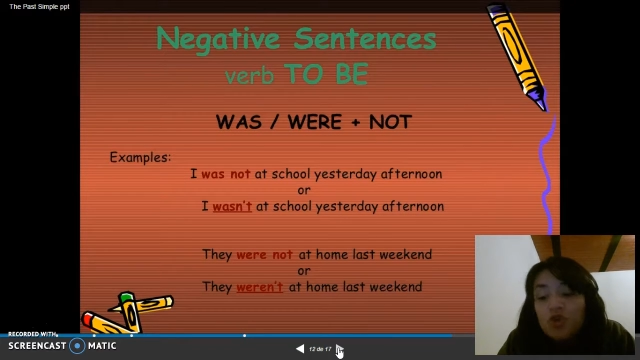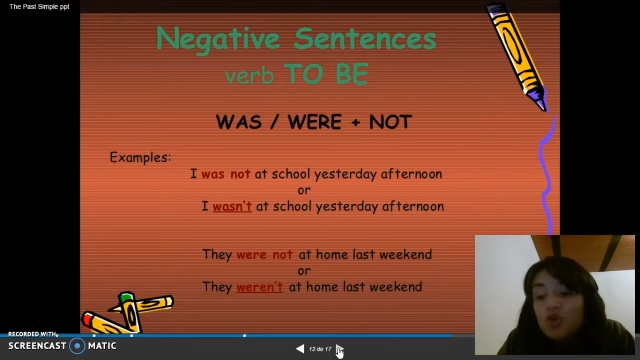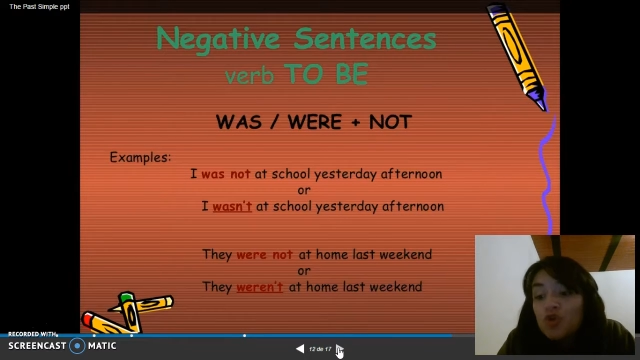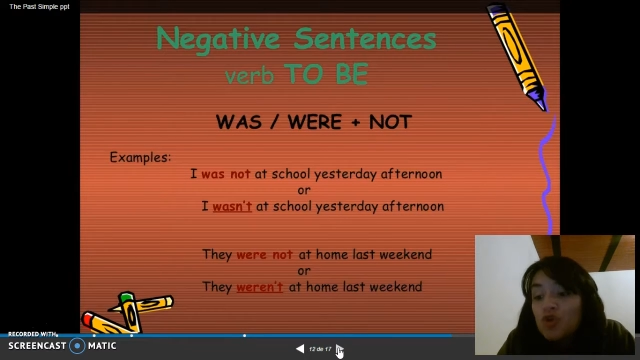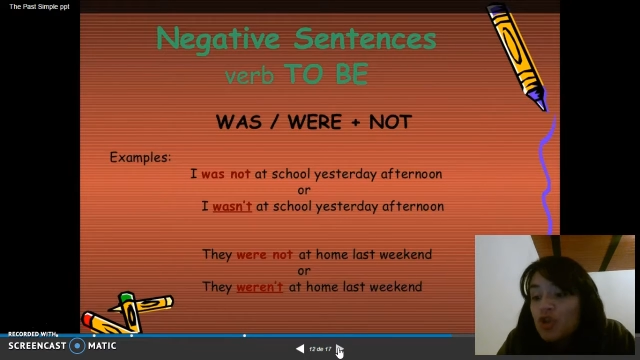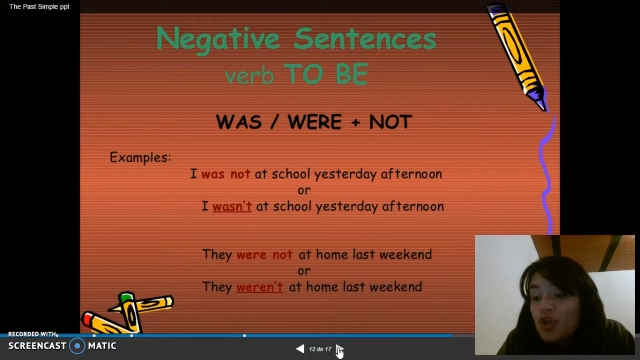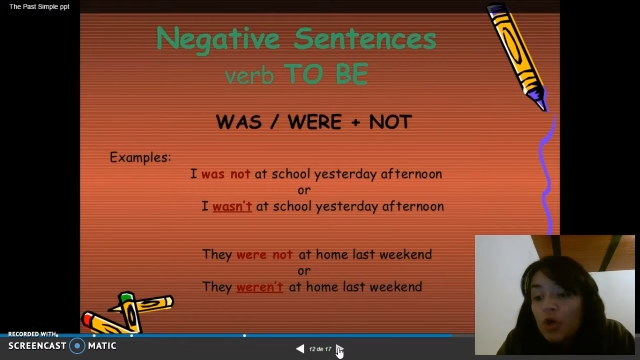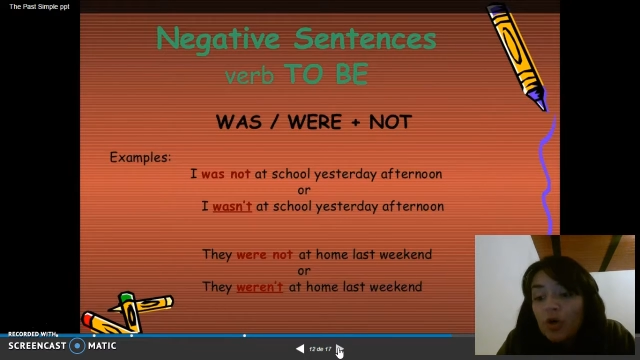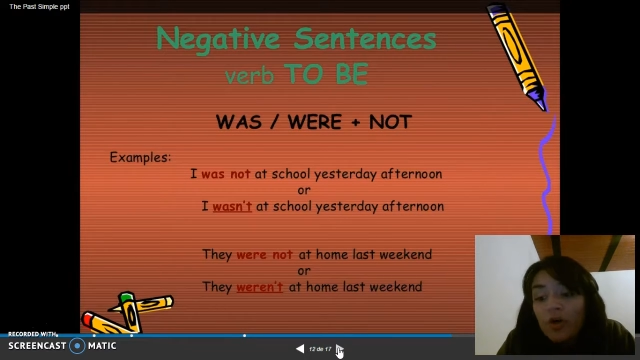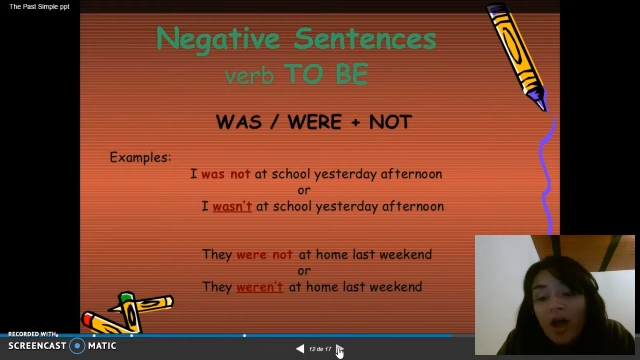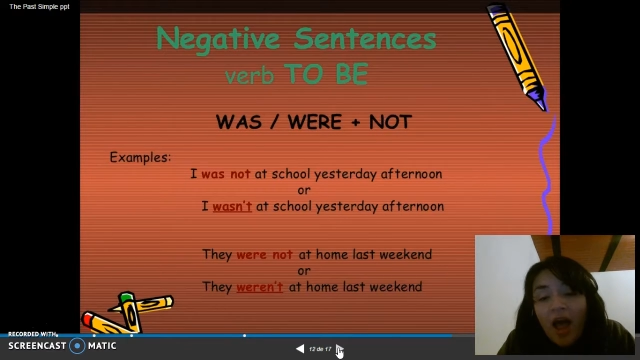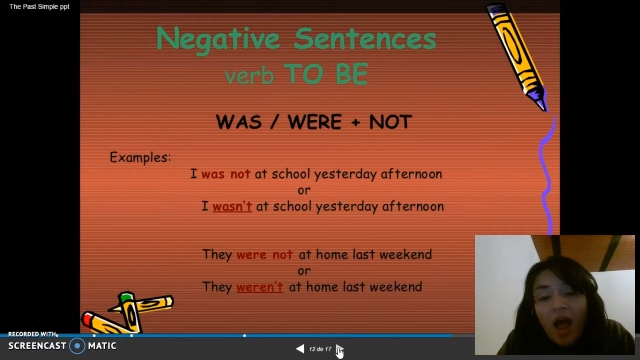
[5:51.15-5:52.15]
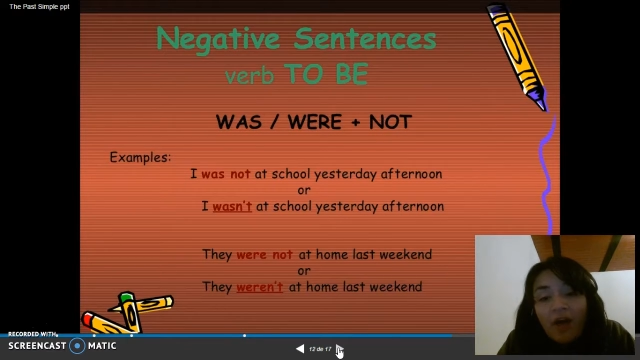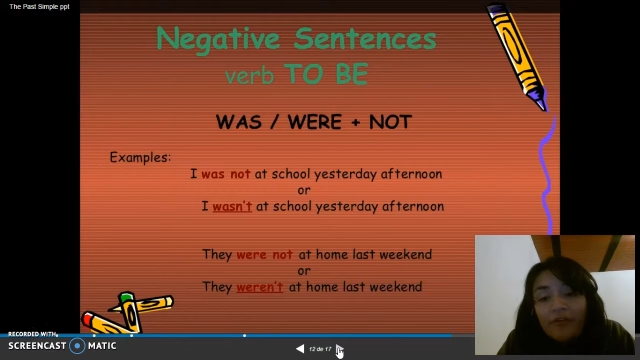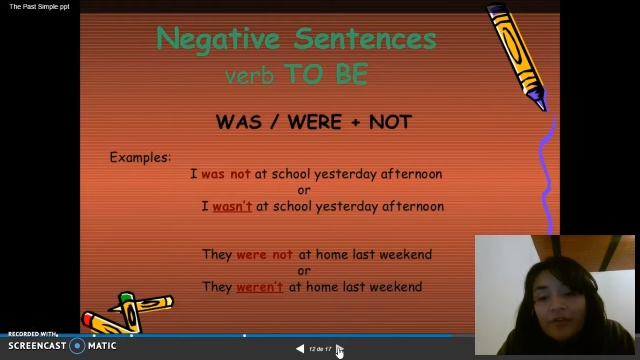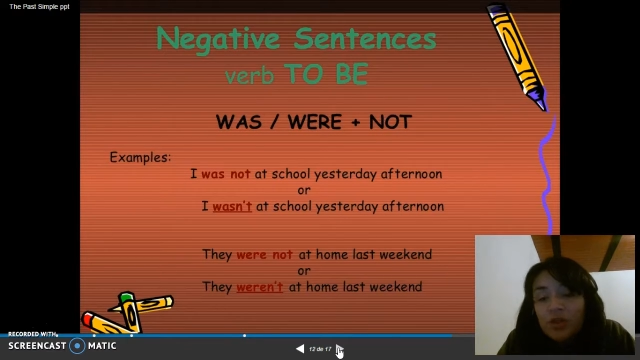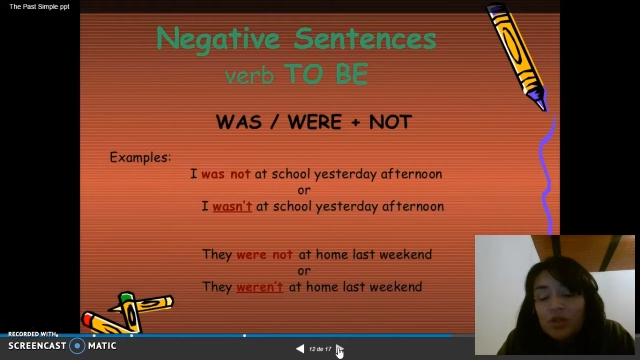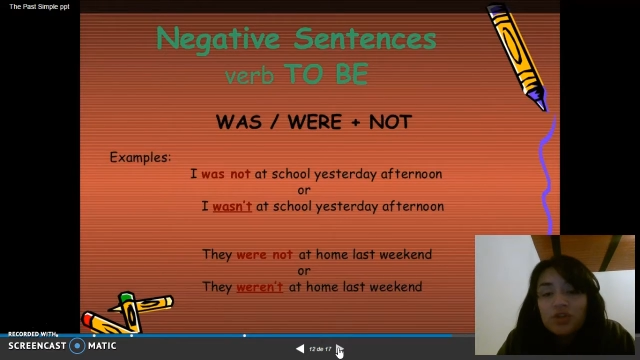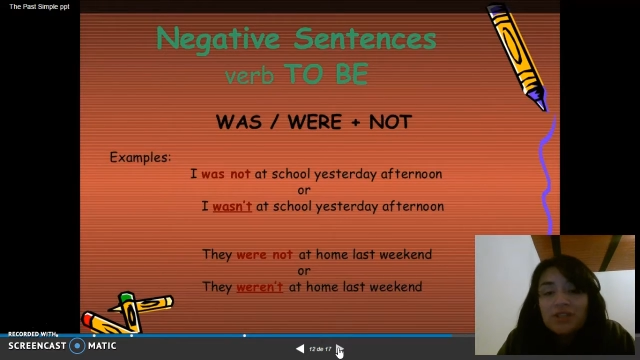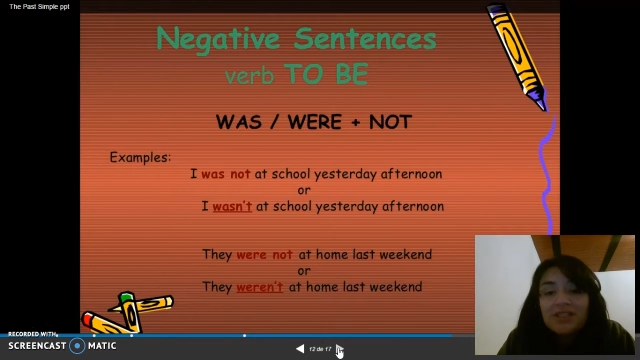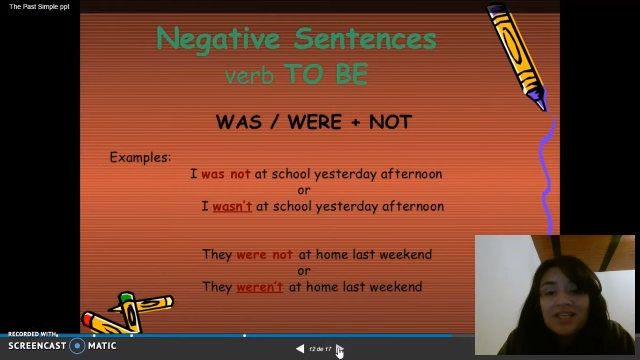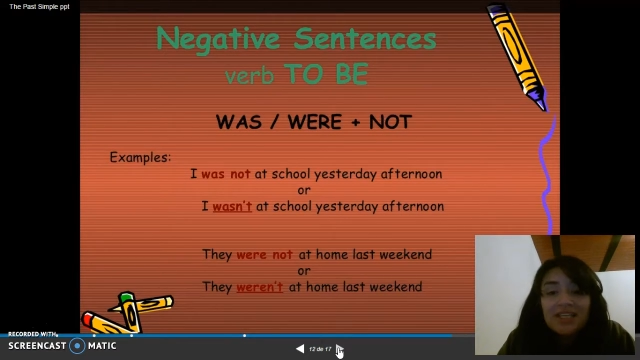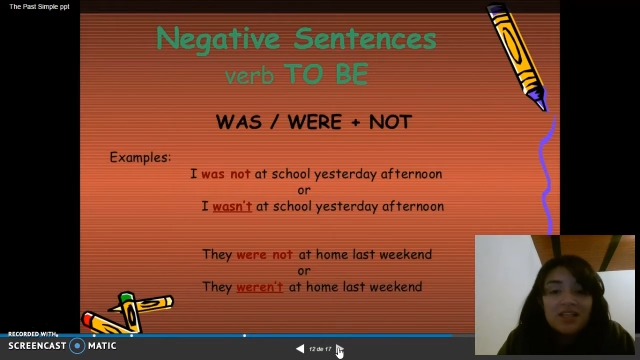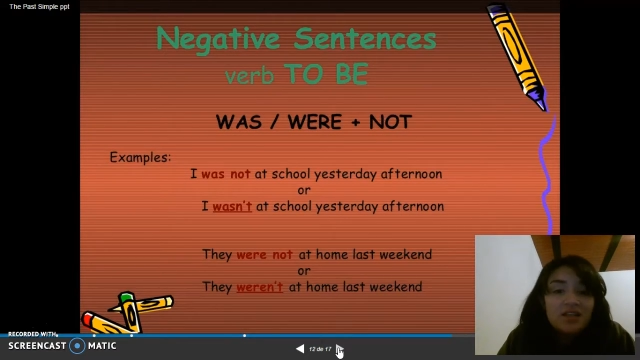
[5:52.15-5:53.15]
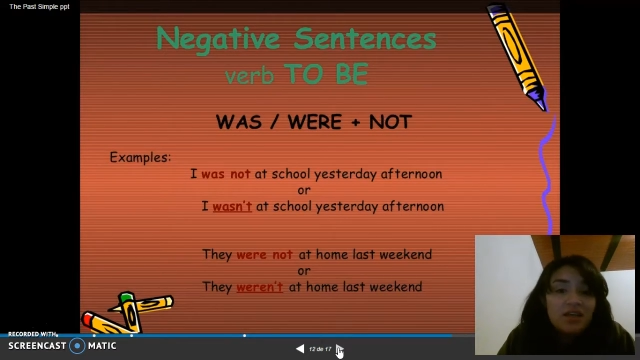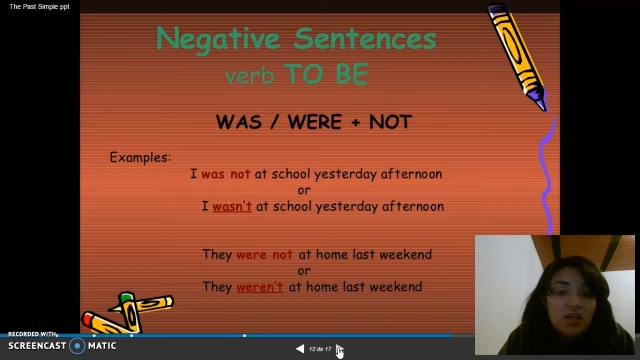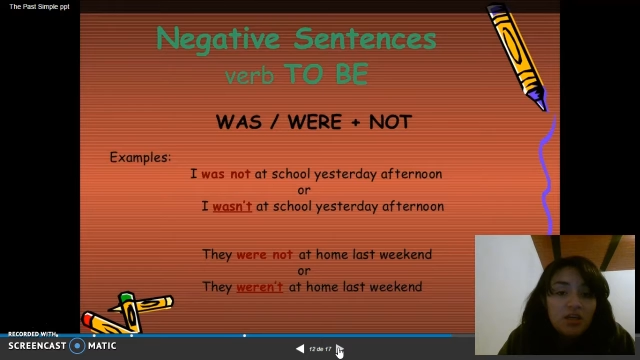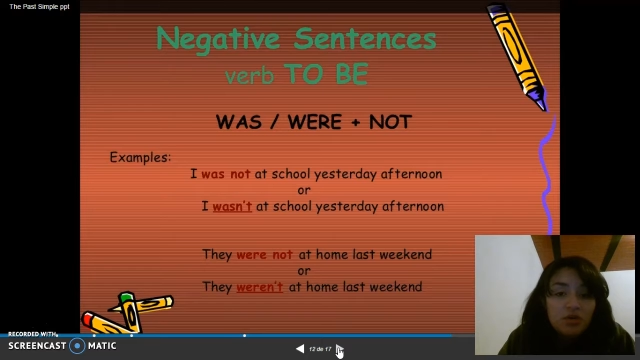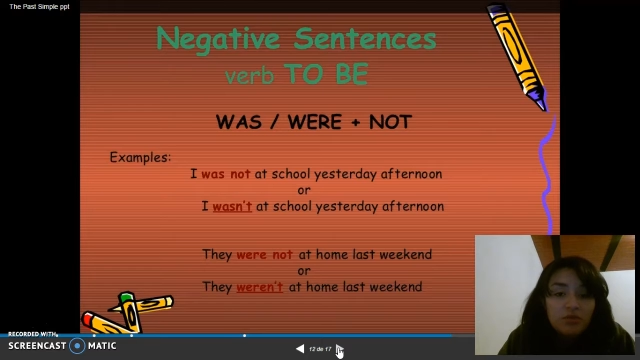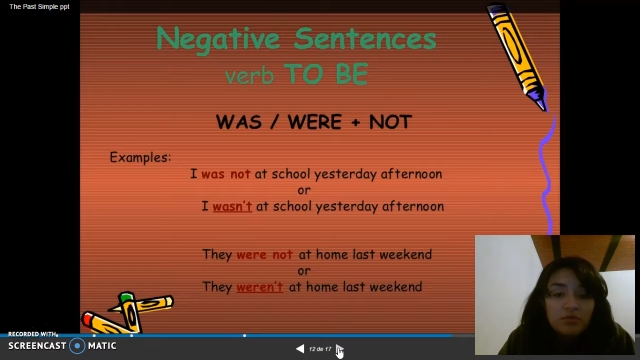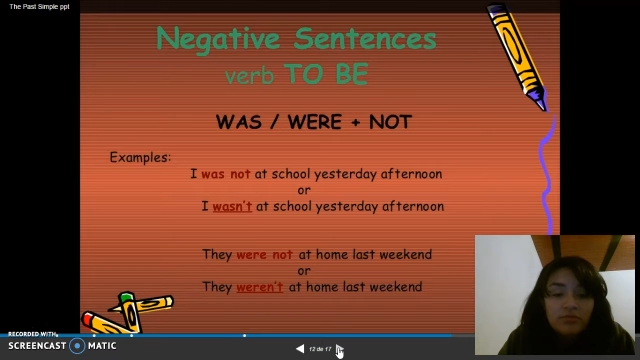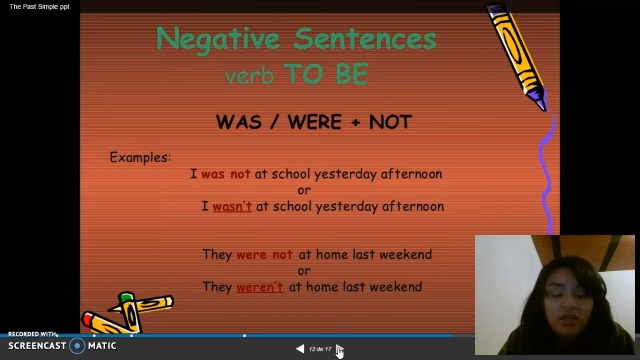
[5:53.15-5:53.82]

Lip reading: You don't have to use did here.